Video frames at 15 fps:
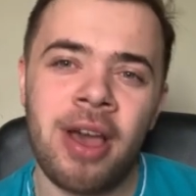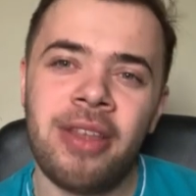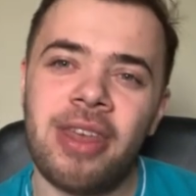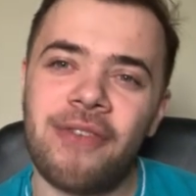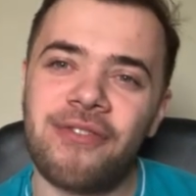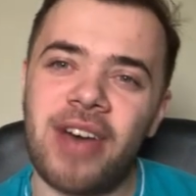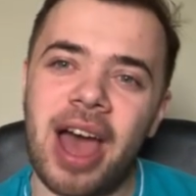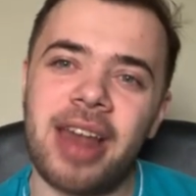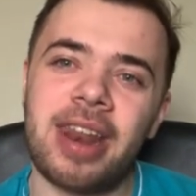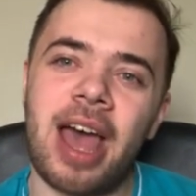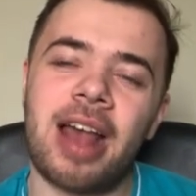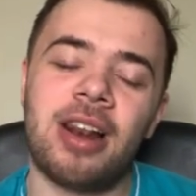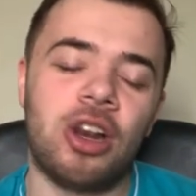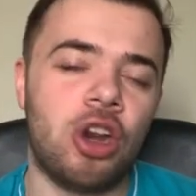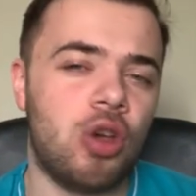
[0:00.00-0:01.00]
The fact
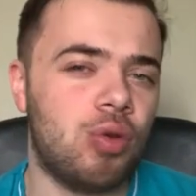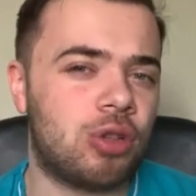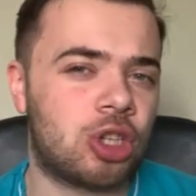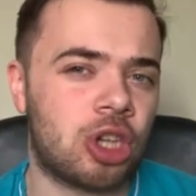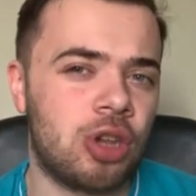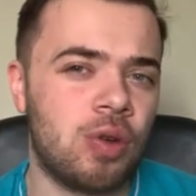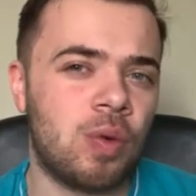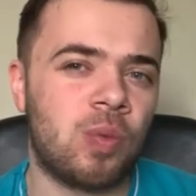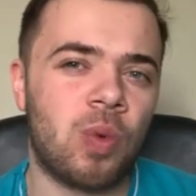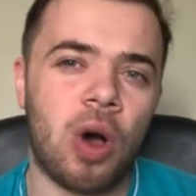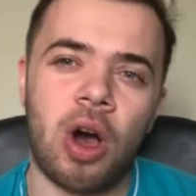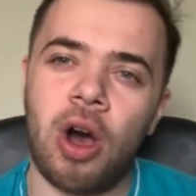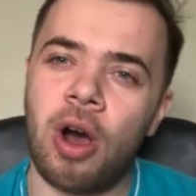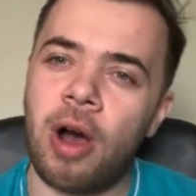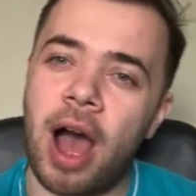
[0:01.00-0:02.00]
that Luton were